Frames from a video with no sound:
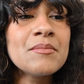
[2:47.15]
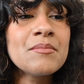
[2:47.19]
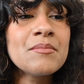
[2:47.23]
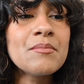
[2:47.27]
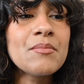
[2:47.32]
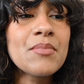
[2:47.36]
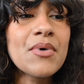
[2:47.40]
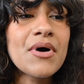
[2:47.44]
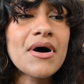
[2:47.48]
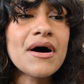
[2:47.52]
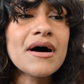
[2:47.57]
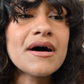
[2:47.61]

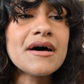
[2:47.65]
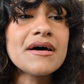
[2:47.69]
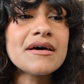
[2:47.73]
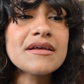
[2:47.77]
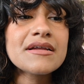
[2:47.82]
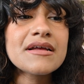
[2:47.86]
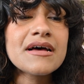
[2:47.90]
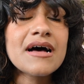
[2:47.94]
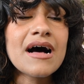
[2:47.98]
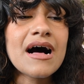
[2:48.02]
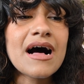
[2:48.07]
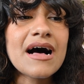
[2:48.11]

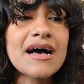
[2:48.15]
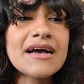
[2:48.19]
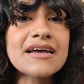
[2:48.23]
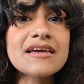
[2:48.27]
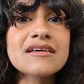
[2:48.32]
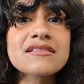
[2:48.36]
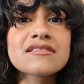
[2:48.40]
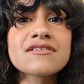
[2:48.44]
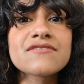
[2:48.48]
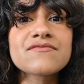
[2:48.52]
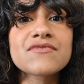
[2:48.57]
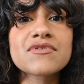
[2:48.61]
But
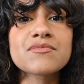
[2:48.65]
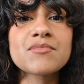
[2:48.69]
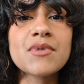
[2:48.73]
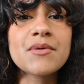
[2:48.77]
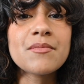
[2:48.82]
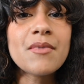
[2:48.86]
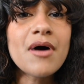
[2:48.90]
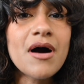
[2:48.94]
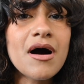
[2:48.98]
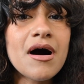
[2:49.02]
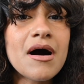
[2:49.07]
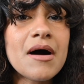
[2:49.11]
I live with my
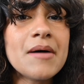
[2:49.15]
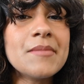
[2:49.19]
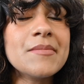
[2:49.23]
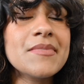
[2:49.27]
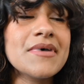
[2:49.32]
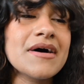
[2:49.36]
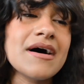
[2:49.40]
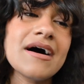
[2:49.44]
mom.